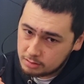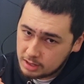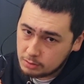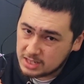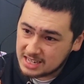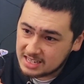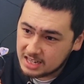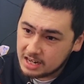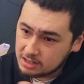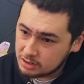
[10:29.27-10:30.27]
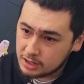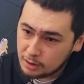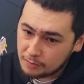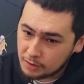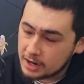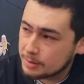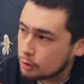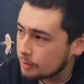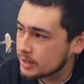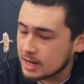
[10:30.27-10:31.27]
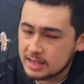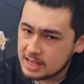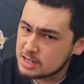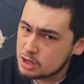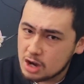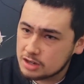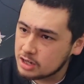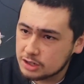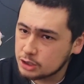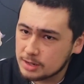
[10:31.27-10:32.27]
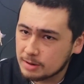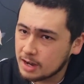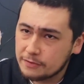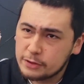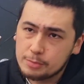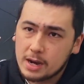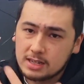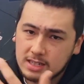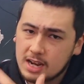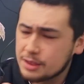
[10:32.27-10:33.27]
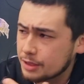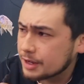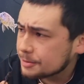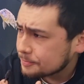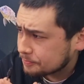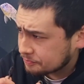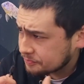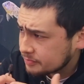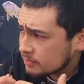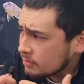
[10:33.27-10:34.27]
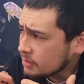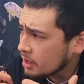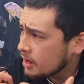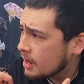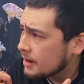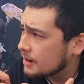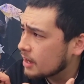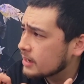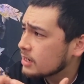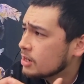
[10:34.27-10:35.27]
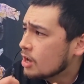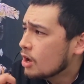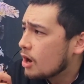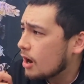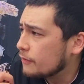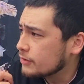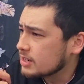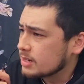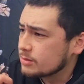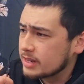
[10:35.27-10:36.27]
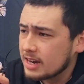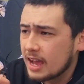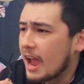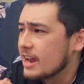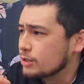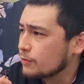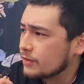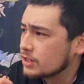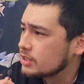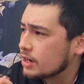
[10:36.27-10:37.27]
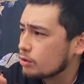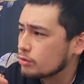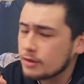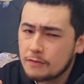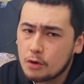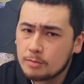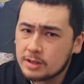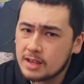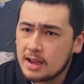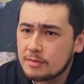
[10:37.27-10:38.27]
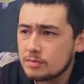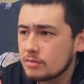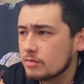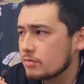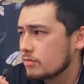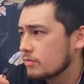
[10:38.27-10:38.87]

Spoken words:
there was an incident, so they're not free anymore. But like, they're dirt cheap, like a few bucks kind of thing. And like, oftentimes we get like angelfish that are deformed and that, and